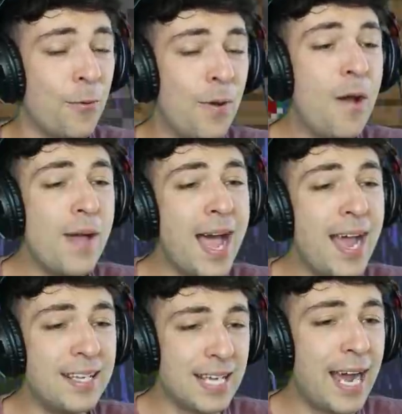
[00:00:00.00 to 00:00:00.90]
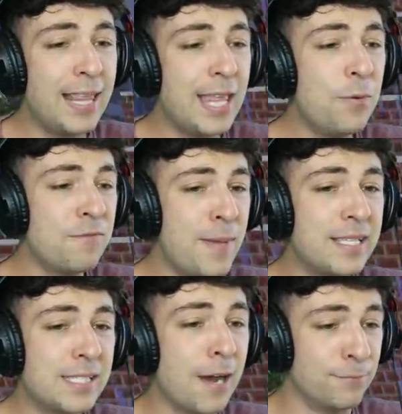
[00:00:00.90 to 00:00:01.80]
Well, guys, I think we've
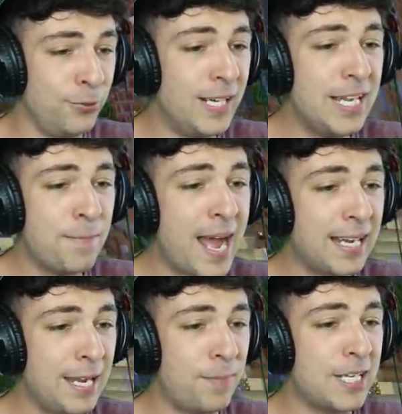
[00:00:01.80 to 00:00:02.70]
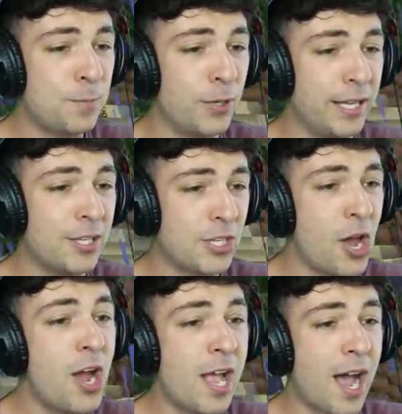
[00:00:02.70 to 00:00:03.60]
messed up really badly by spawning this
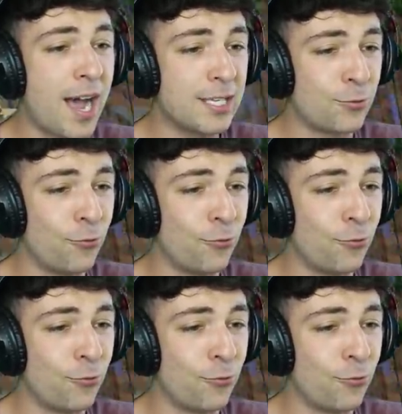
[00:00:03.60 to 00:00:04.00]
Urgas